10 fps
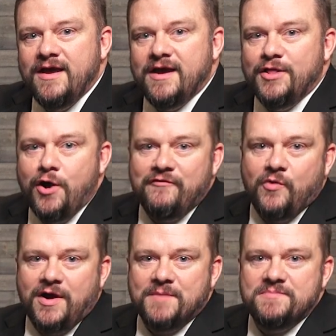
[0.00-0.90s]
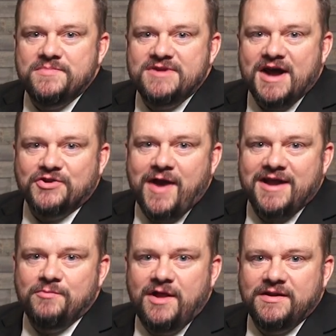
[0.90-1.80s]
Hello everyone, I'm Dr.
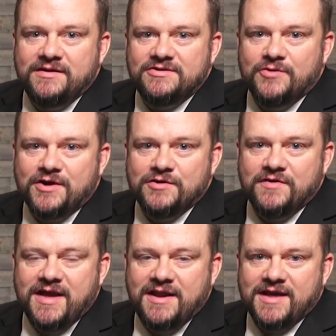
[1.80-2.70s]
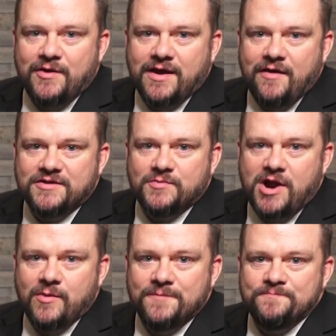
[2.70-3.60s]
Adam London, Director of the Kent County Health
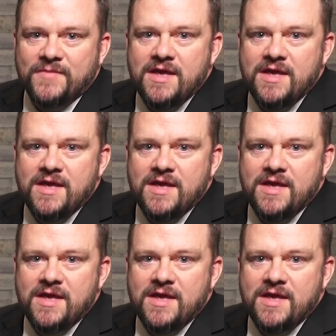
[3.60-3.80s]
Department.